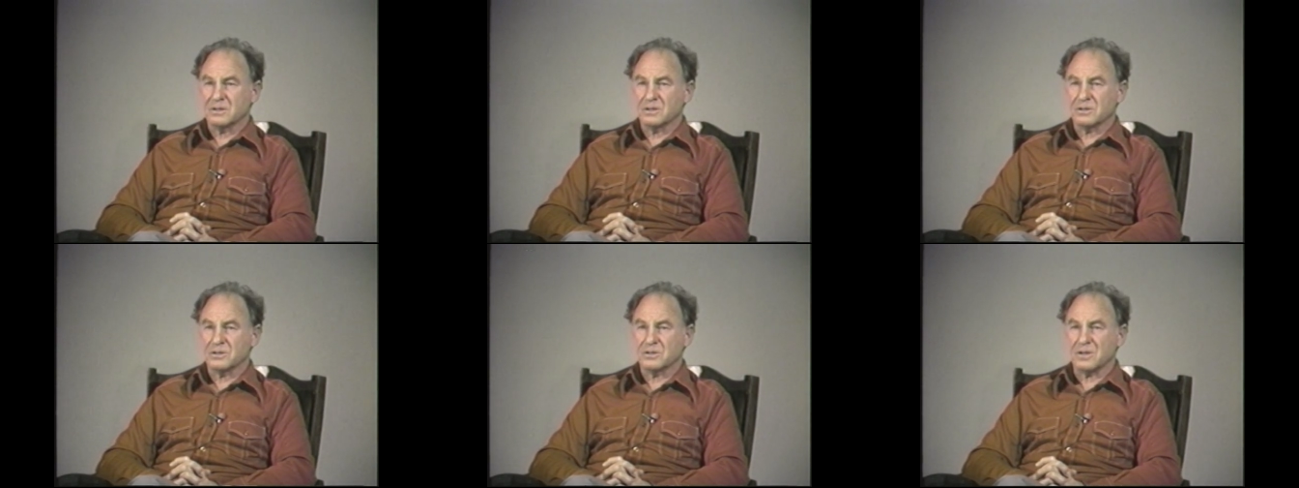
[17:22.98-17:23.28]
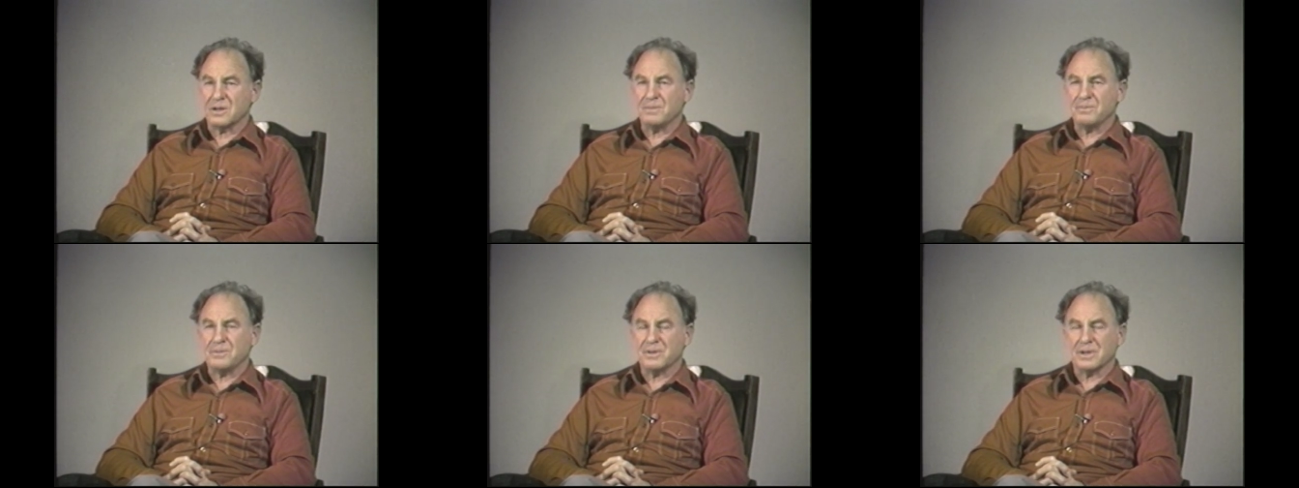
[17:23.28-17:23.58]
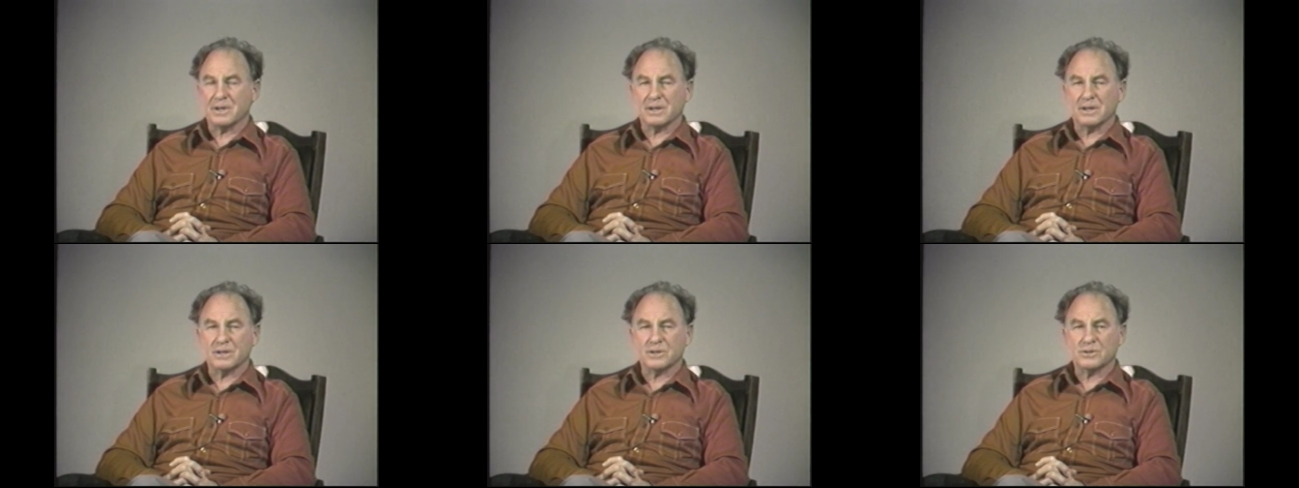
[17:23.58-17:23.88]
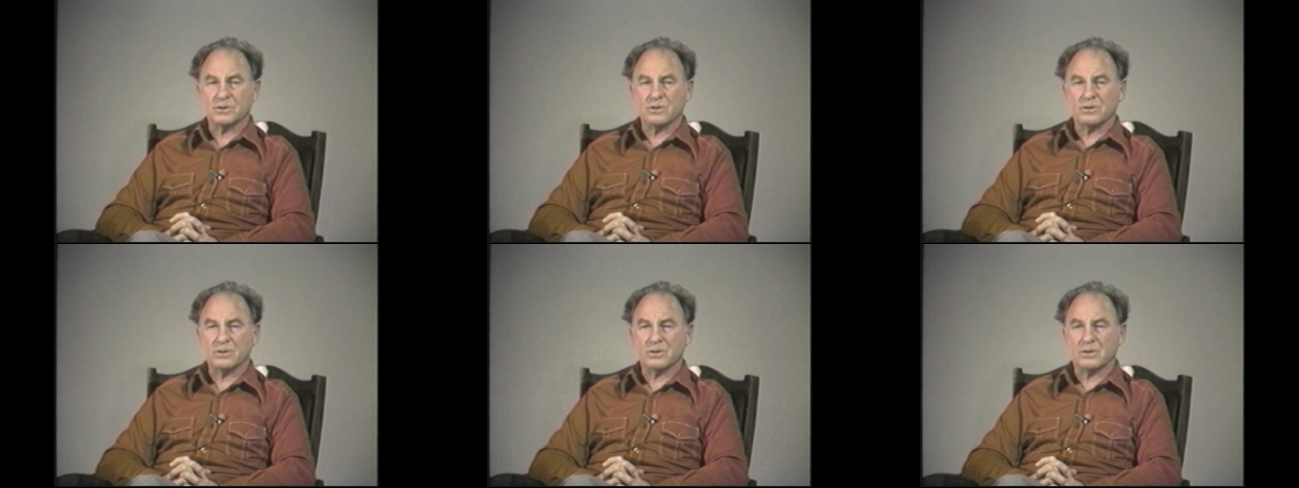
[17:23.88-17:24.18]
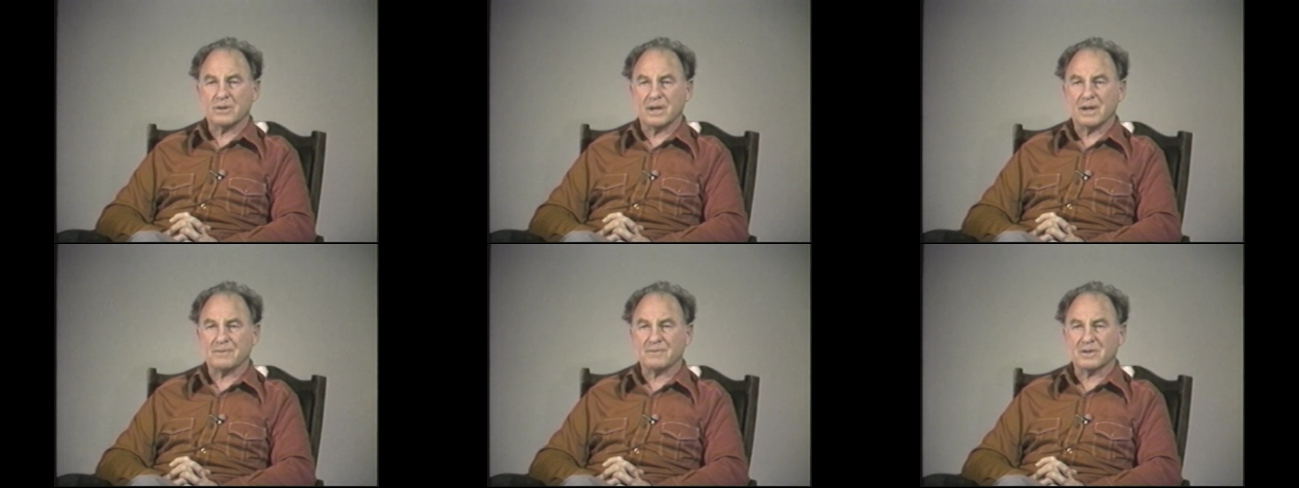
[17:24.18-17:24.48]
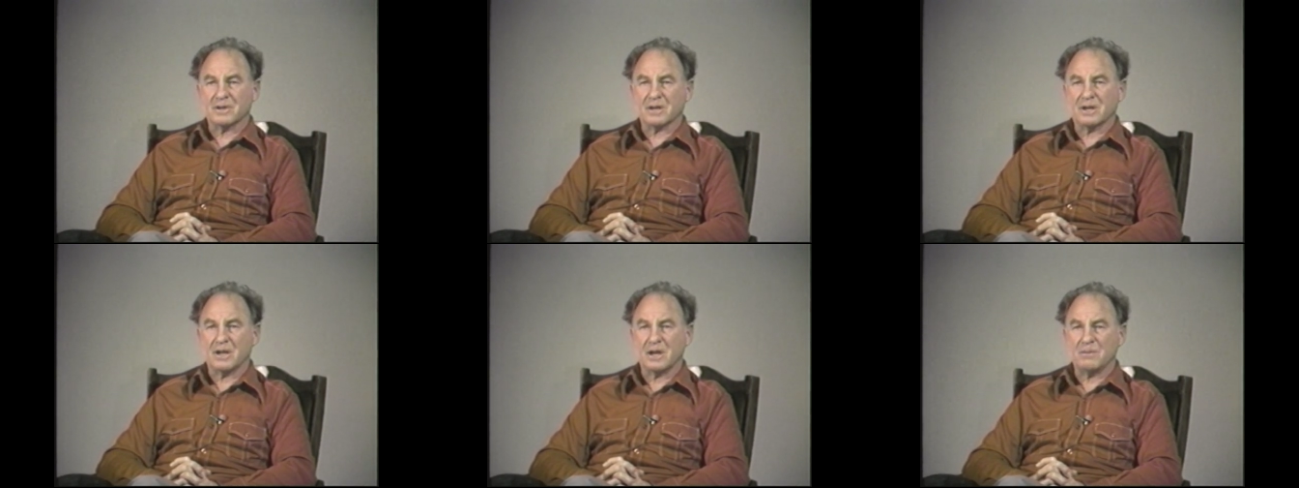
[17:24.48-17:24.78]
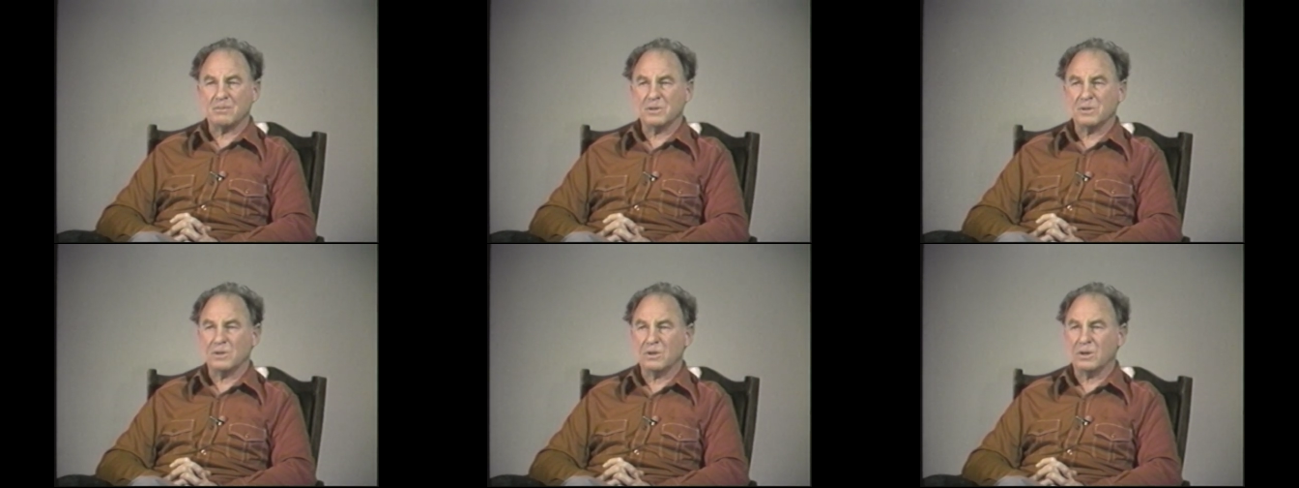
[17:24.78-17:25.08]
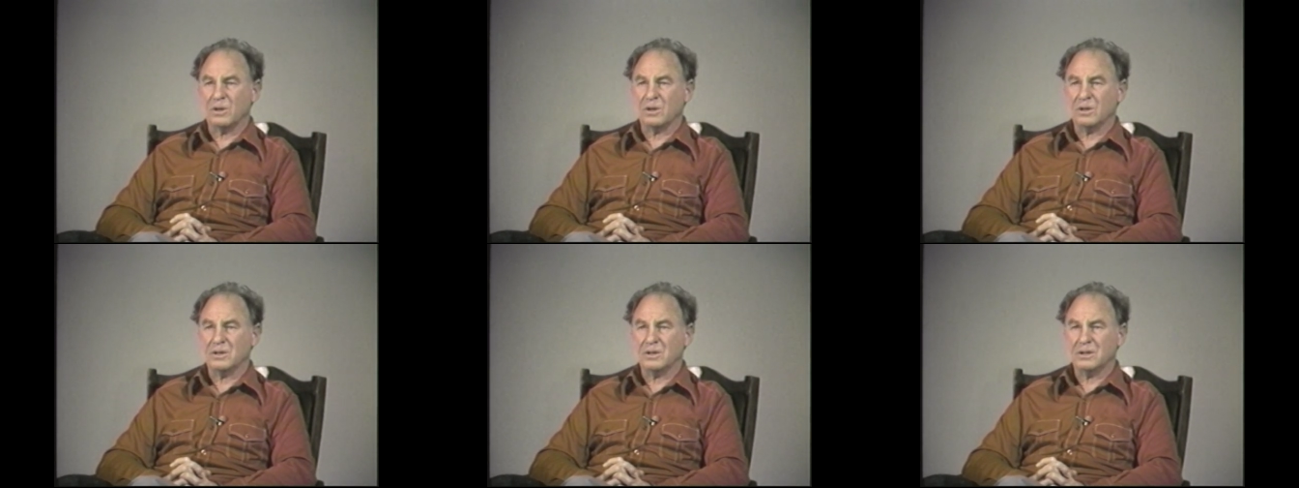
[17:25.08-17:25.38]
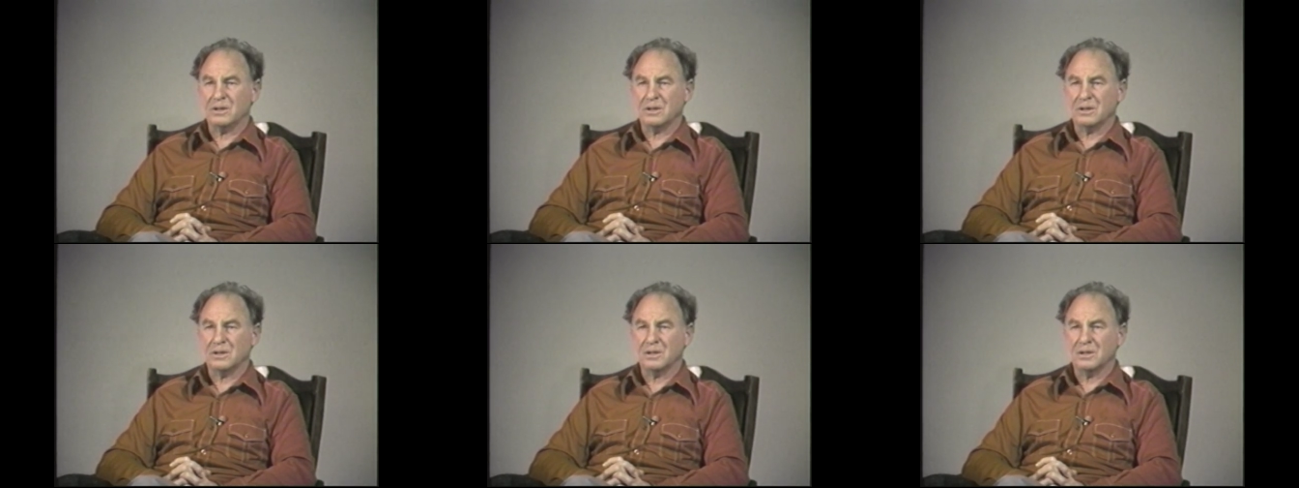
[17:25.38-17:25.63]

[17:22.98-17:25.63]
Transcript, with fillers: Something is going to have to come along